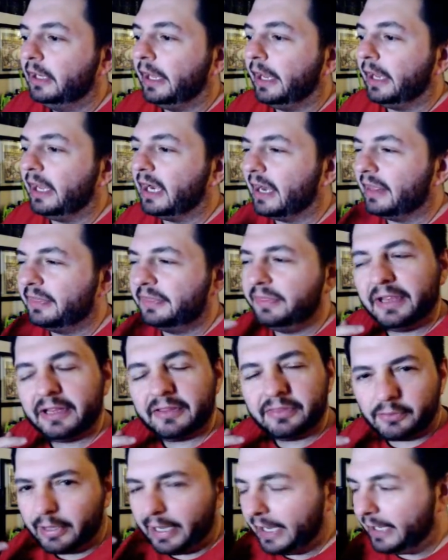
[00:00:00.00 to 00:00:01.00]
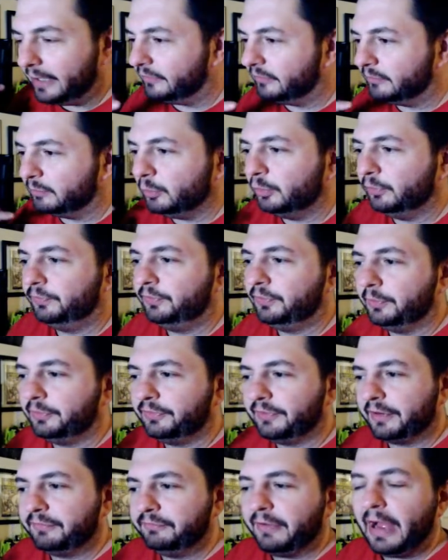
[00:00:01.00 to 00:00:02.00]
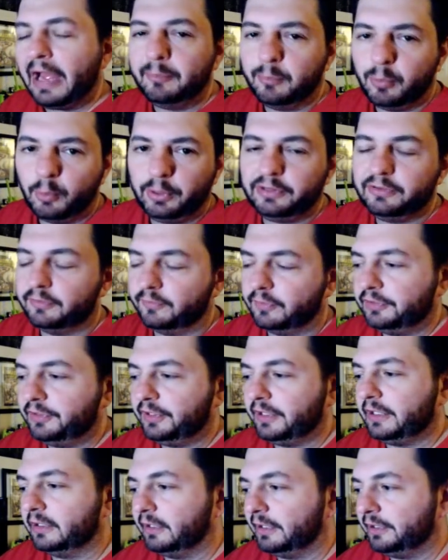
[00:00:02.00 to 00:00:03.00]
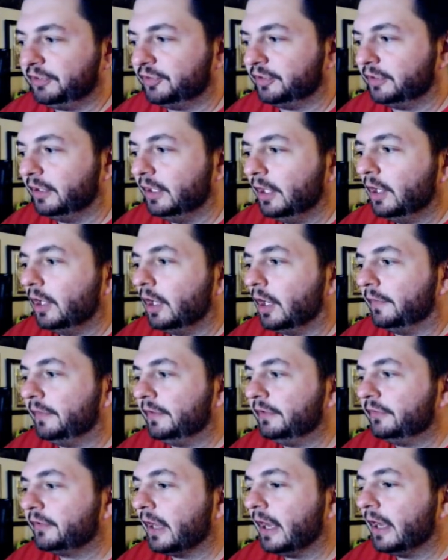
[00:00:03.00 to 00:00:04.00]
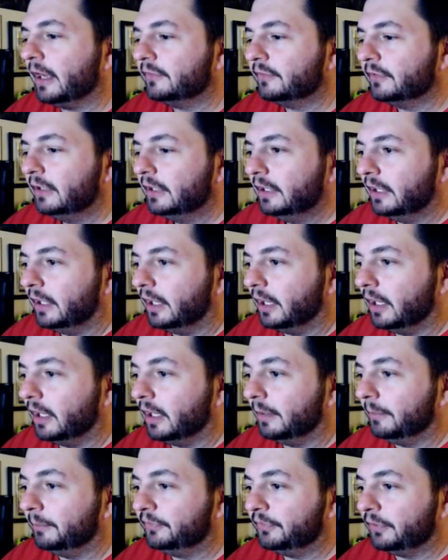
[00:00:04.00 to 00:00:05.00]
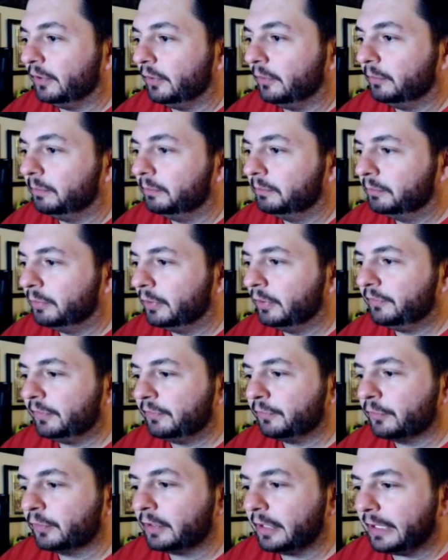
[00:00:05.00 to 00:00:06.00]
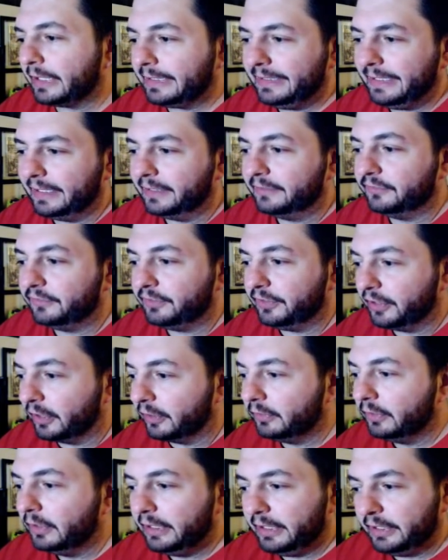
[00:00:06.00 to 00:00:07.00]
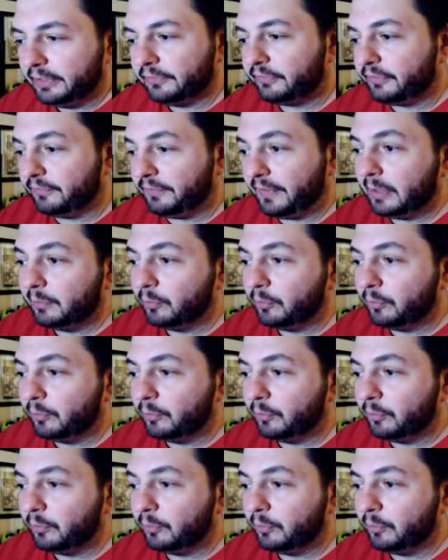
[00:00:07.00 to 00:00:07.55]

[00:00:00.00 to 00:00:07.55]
and I think their heads move. So it's like five points of articulation on these guys. Um, so perfect for like kids, you know. Here's the Venom